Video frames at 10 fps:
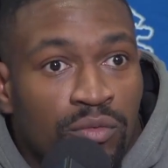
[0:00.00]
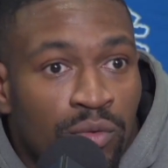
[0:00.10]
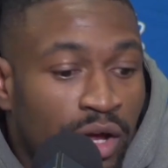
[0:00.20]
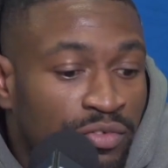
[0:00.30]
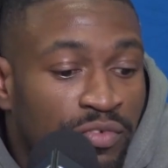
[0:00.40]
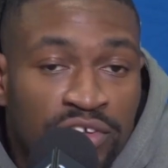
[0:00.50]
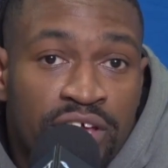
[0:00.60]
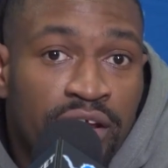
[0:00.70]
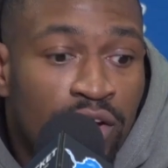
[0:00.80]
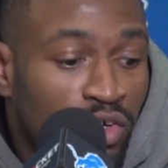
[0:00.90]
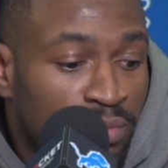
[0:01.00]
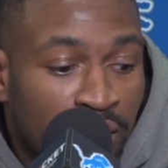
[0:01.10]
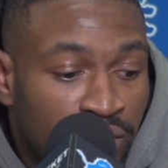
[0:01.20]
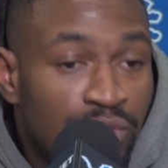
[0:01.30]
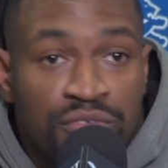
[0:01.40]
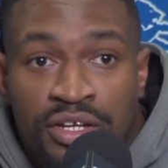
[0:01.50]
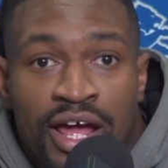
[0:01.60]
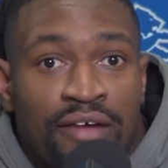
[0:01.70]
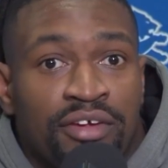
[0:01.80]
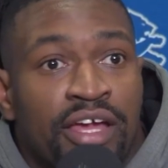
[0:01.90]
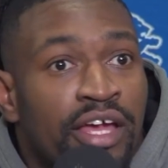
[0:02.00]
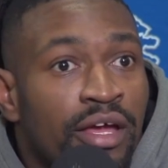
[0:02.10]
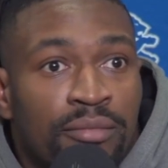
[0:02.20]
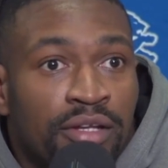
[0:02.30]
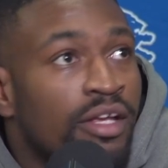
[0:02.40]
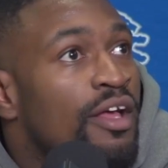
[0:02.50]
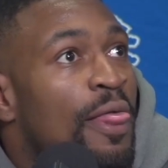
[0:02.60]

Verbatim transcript: when I was first getting coached by Deuce and having him and,